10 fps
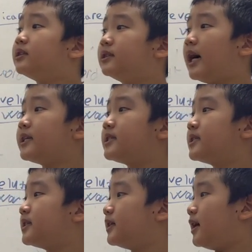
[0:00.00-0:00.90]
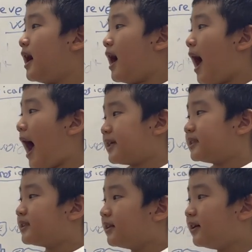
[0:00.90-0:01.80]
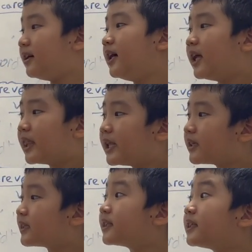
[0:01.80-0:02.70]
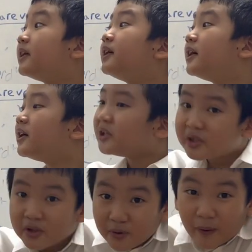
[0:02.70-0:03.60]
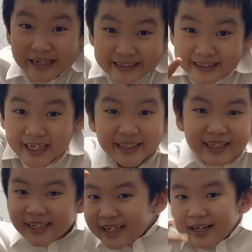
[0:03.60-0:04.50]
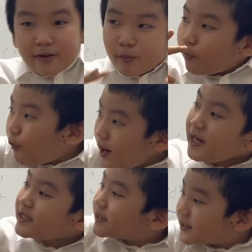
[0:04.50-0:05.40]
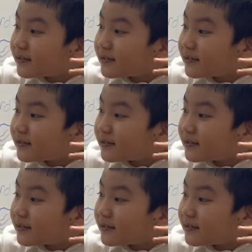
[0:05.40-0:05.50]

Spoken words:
let's answer the third question. What is the